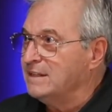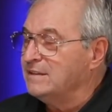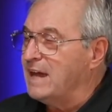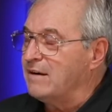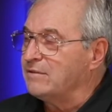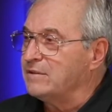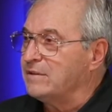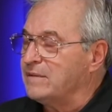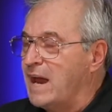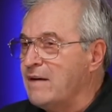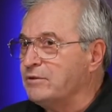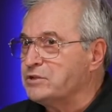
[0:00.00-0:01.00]
The
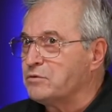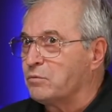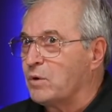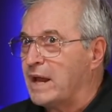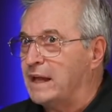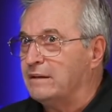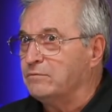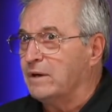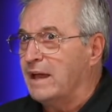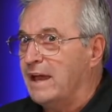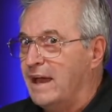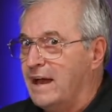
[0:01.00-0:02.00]
average rate,
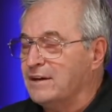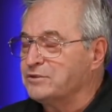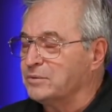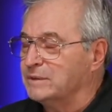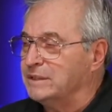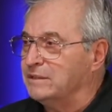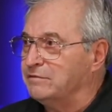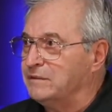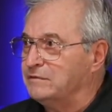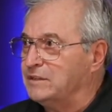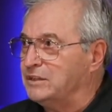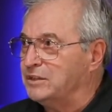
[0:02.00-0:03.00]
actually, in a
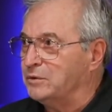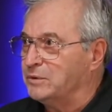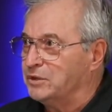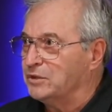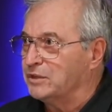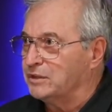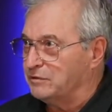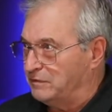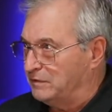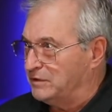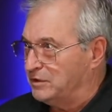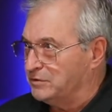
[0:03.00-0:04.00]
50-year, when you look at the
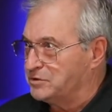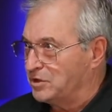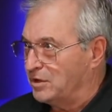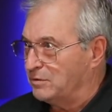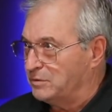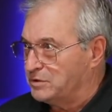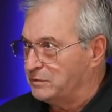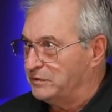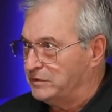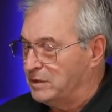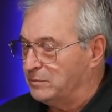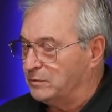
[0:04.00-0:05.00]
50-year chart, which we've
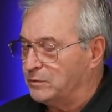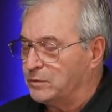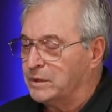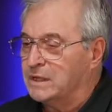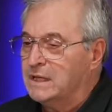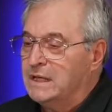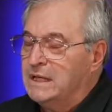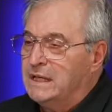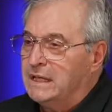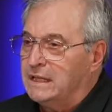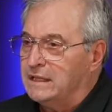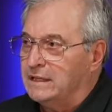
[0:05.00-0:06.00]
done before,
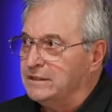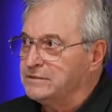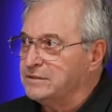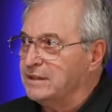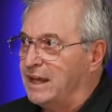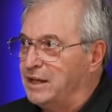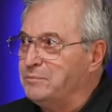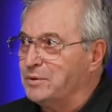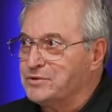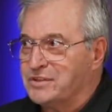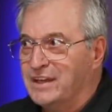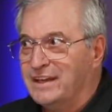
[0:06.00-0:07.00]
is
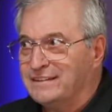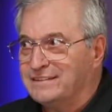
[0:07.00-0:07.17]
8%.